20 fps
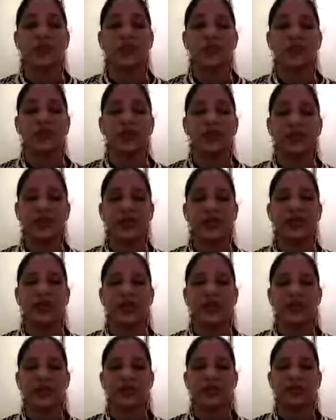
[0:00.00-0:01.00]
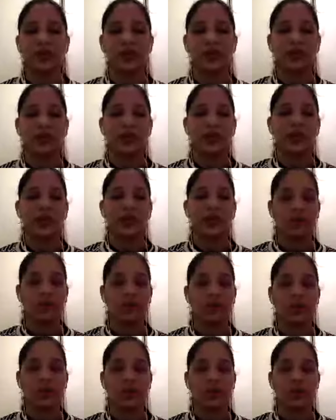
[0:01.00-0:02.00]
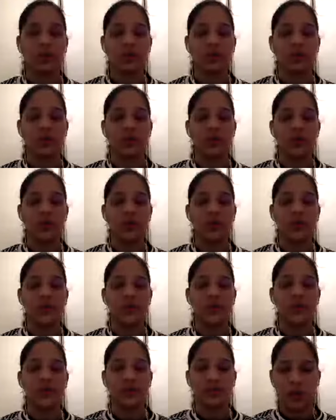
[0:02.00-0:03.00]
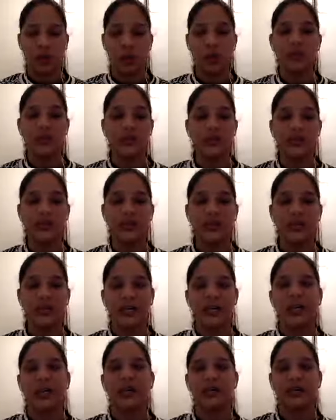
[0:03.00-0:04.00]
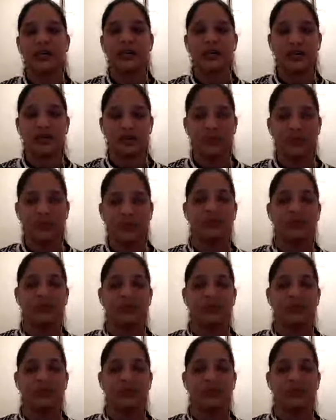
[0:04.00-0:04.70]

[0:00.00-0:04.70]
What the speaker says: and basically it's recording your own voice notes and then,